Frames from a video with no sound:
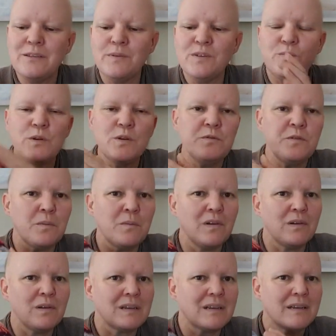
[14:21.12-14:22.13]
this was wool
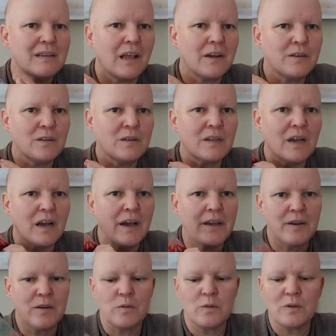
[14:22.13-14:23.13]
from a local
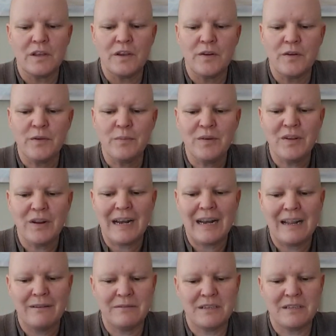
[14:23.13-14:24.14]
dyer called Karumu,
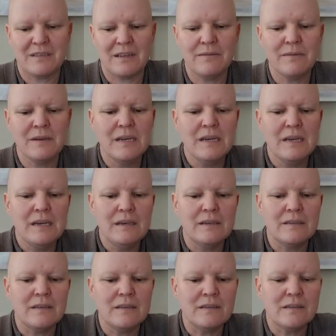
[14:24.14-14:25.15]
and I love her stuff.
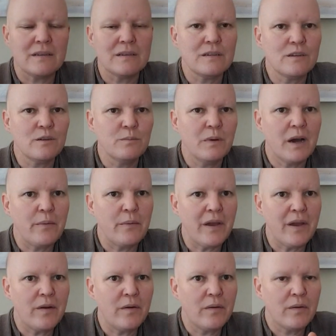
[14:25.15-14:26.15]
This is silk
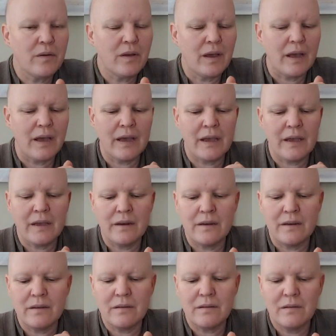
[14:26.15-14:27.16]
mohair
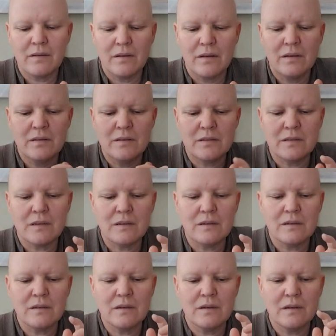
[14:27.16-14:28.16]
and
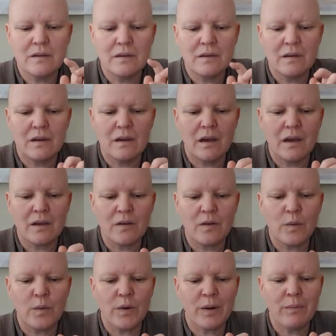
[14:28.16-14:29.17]
silk
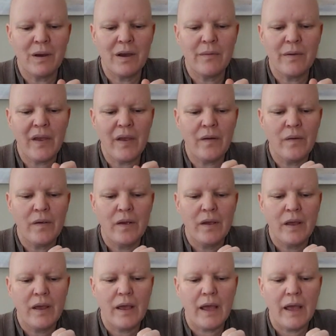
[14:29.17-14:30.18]
angora mohair
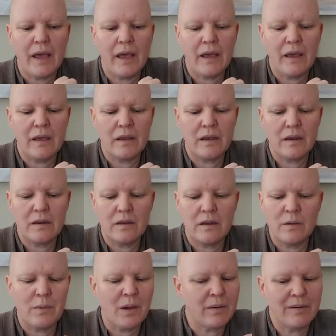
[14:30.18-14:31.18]

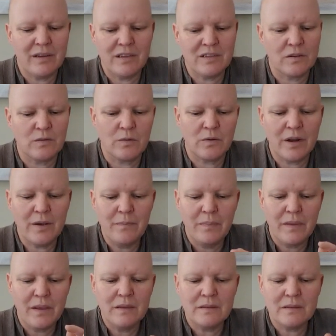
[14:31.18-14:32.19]
and mohair is
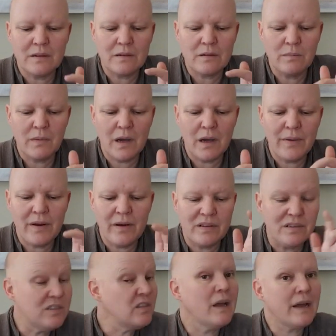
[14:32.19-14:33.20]
angora, silk
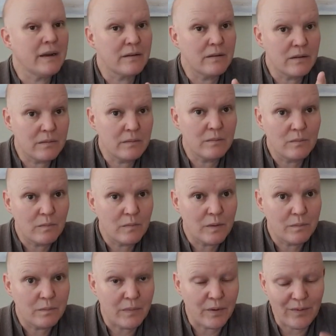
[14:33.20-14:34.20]
mohair and
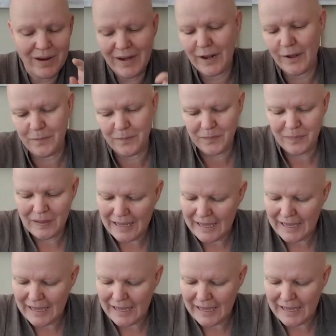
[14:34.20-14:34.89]
merino.